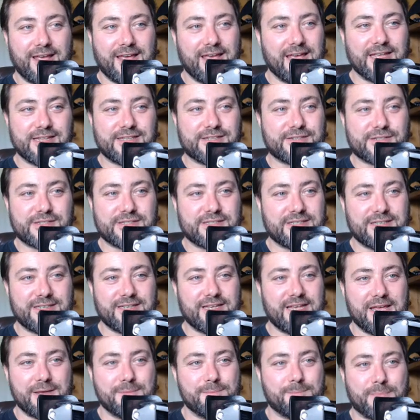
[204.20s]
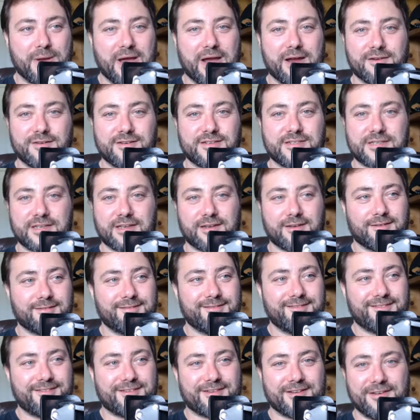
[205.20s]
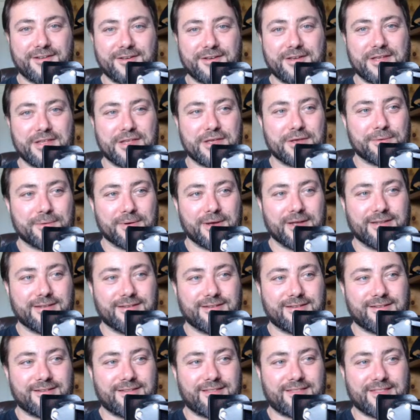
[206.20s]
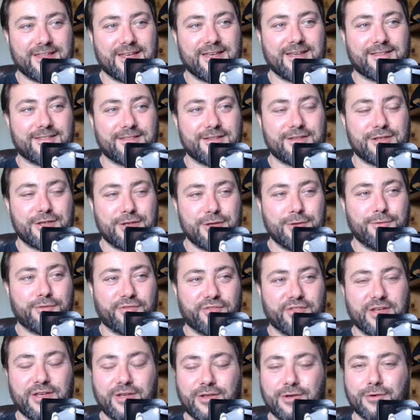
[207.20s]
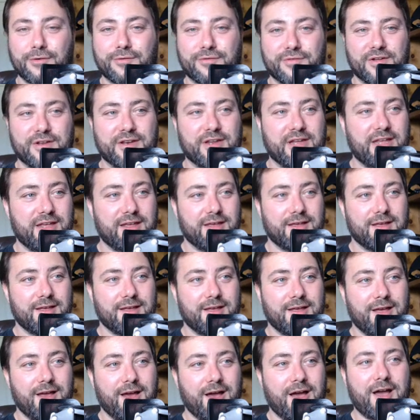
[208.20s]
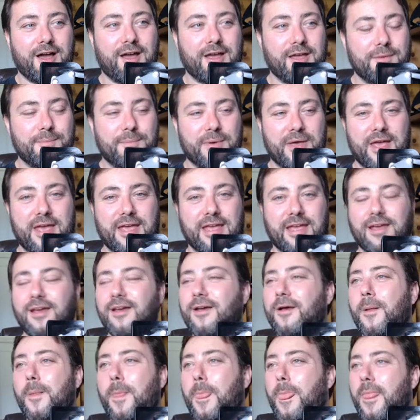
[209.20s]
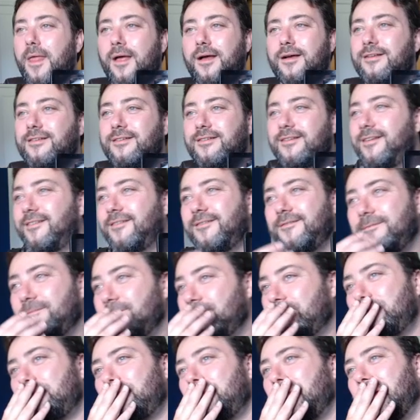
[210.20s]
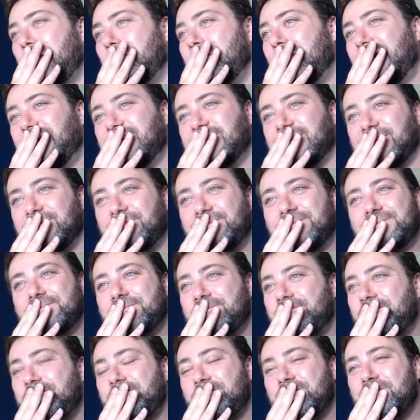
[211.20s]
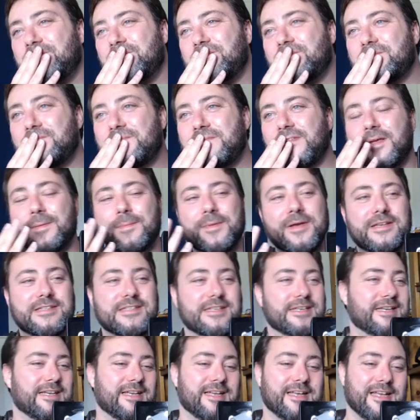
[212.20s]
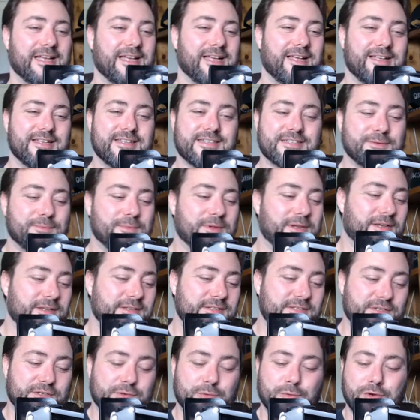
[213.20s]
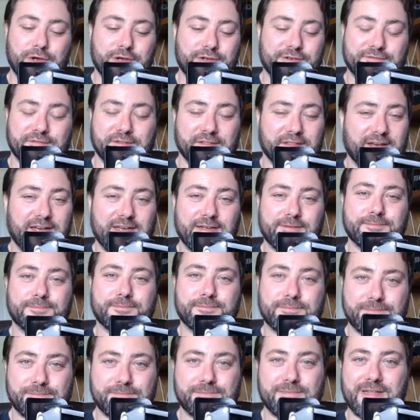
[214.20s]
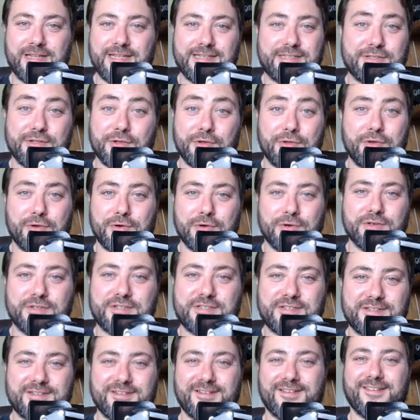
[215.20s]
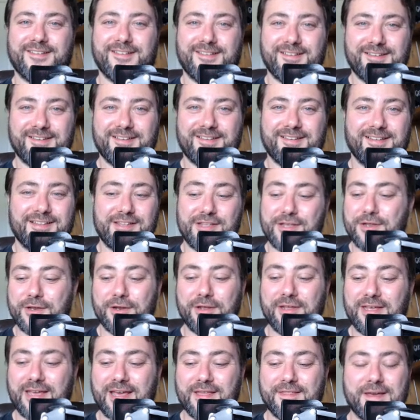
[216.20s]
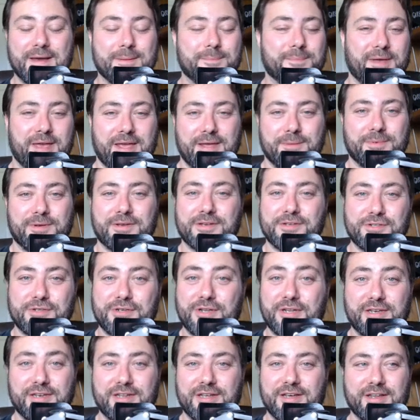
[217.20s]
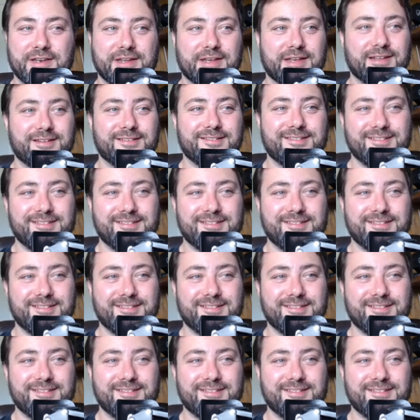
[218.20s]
it's embarrassing to look at you and think that you think you're funny. Higher pay. Amazing. Amazing. Someone else worked for that. It's not yours. You didn't get that pay because you didn't earn it.